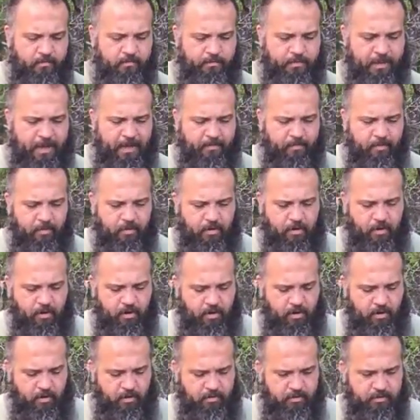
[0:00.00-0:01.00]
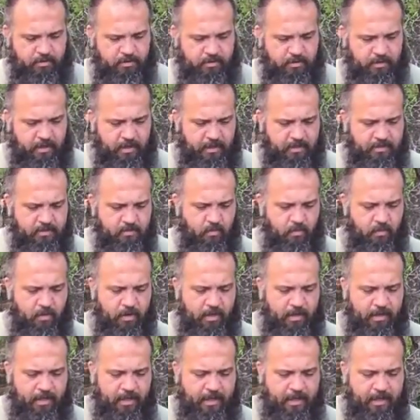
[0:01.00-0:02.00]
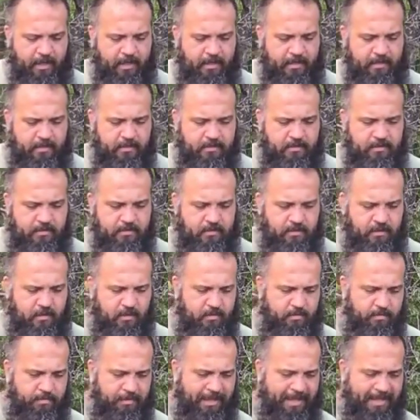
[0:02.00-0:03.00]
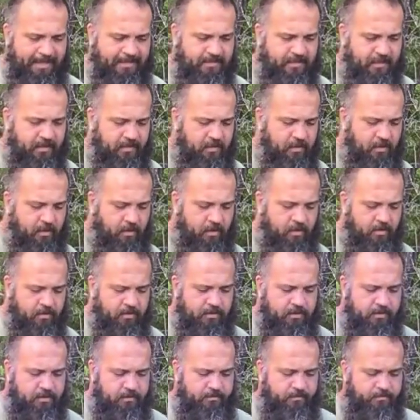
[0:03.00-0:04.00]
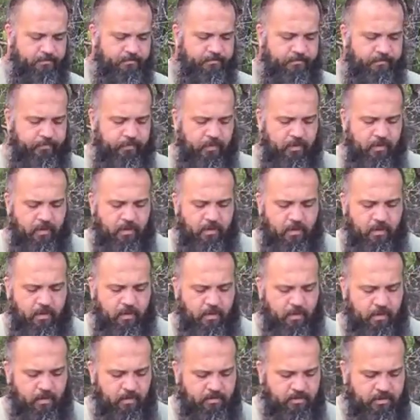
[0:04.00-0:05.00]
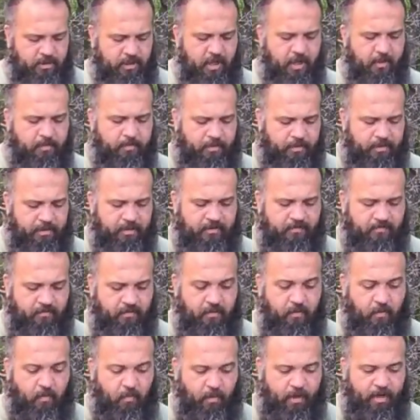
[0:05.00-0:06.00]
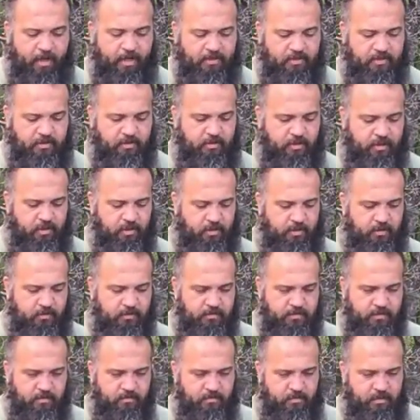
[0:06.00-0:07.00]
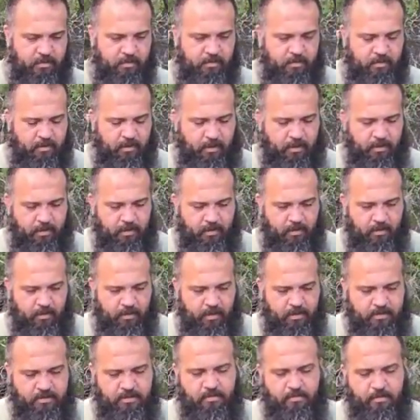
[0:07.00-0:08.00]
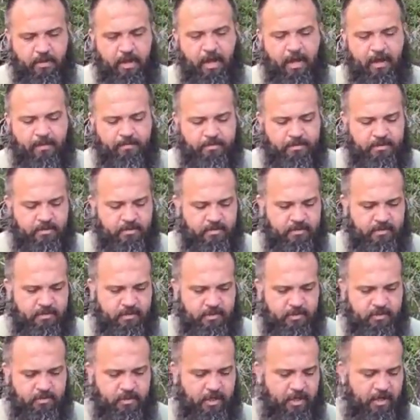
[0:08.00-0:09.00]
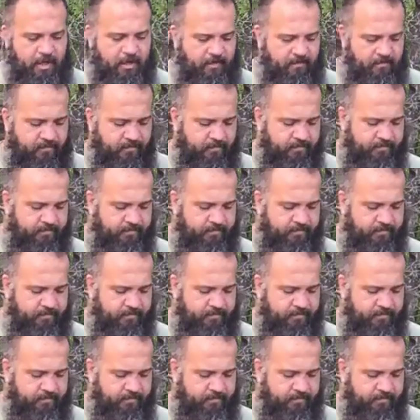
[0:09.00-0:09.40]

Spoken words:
paper cards as well as plastic cards. There's a couple of different ways you can use them and some options that you have.